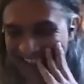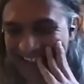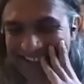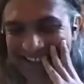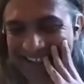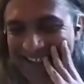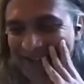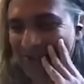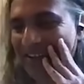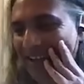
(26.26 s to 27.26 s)
Nothing at
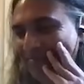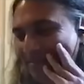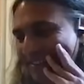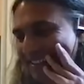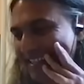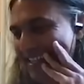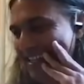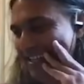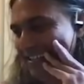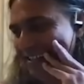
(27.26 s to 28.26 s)
all happened.
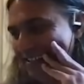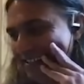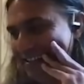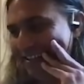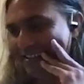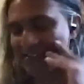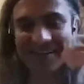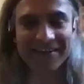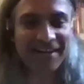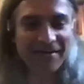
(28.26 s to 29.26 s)
Then it
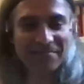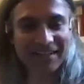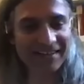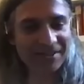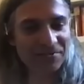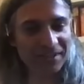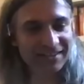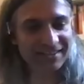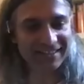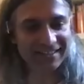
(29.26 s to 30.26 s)
started happening last
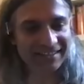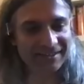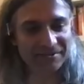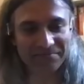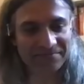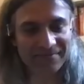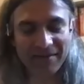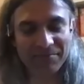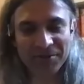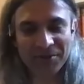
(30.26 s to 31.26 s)
Wednesday. I'm
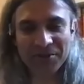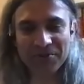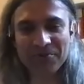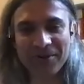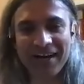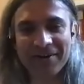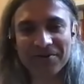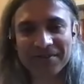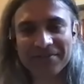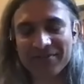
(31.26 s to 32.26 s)
not sure how
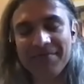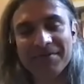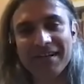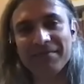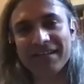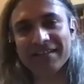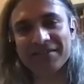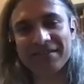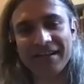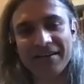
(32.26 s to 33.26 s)
to describe it. I mean,
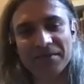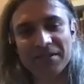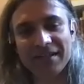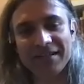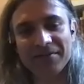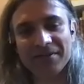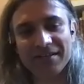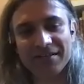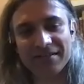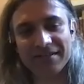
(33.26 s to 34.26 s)
like I was telling you
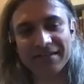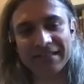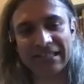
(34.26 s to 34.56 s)
guys earlier,